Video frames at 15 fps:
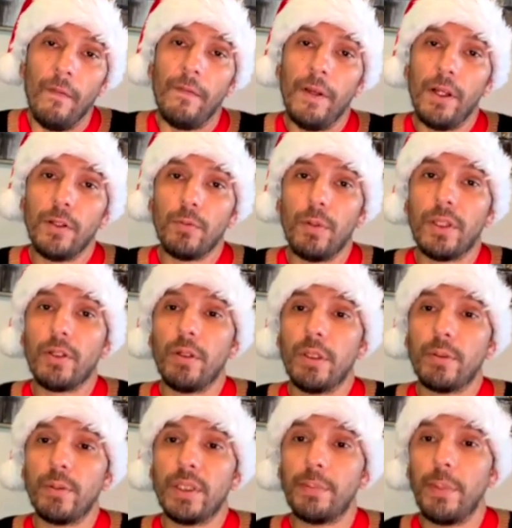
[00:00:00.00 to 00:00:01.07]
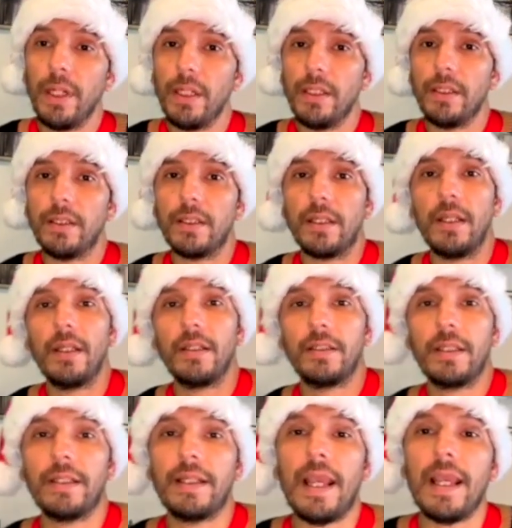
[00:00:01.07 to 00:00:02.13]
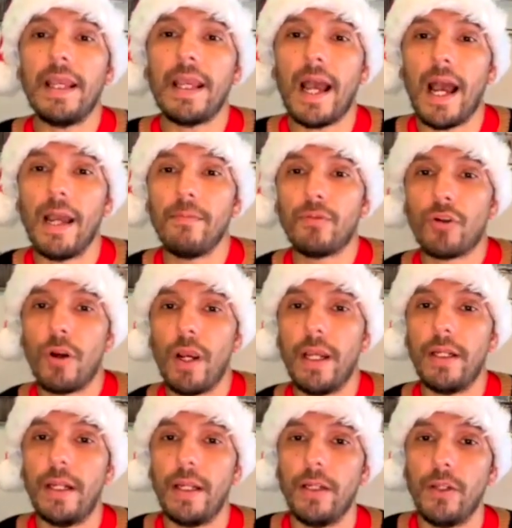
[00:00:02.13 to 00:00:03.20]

filled with Christmas puns. Today, I'm trying a